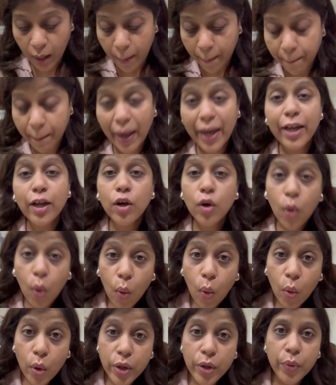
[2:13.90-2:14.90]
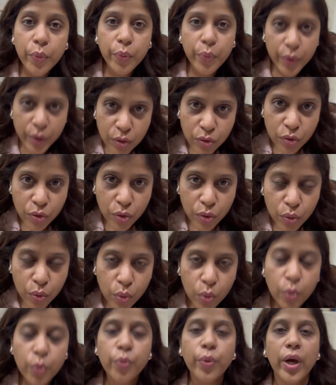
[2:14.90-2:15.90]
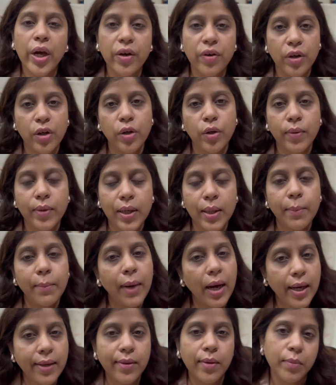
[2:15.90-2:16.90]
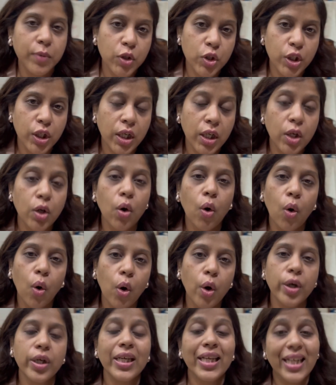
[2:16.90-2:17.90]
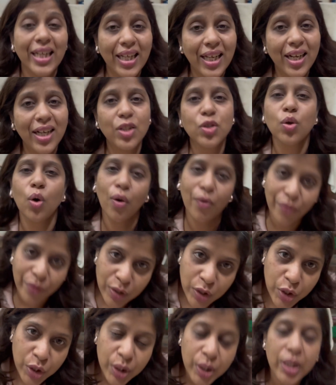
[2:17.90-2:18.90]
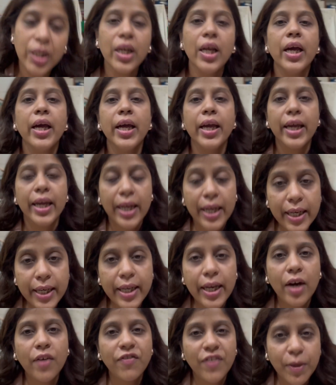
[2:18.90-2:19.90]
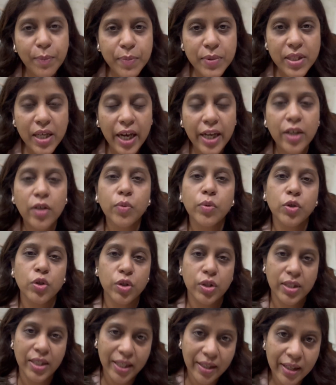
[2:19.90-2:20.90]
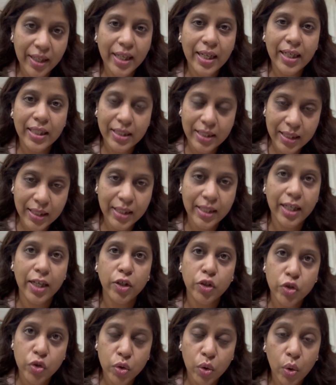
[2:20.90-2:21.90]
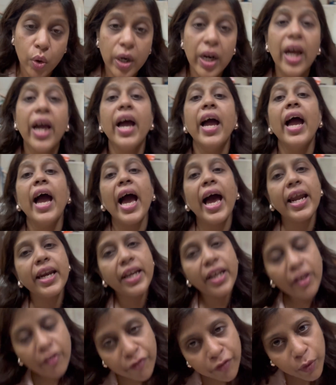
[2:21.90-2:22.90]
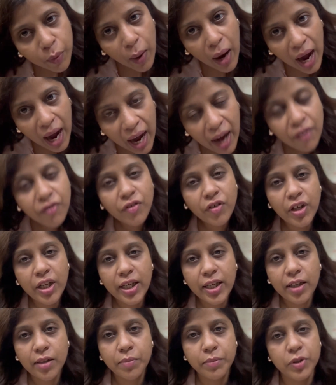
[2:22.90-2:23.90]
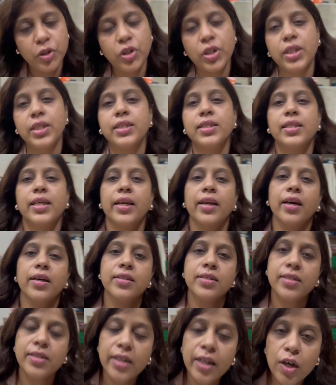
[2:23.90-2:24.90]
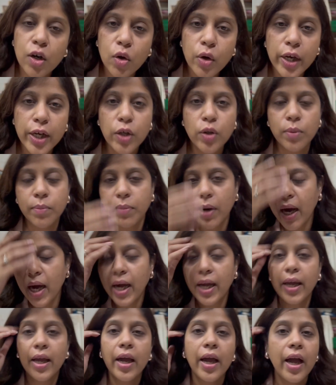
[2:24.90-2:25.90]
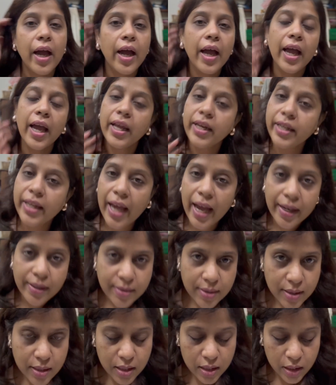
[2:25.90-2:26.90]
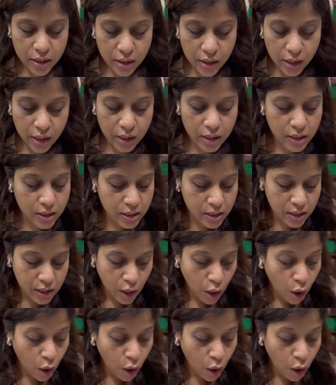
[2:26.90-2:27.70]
my code with you, wherein you can buy the machine on Cricut's official India website, which is the Cricut India store. And if you have Cricut machines and are still looking to buy any accessories,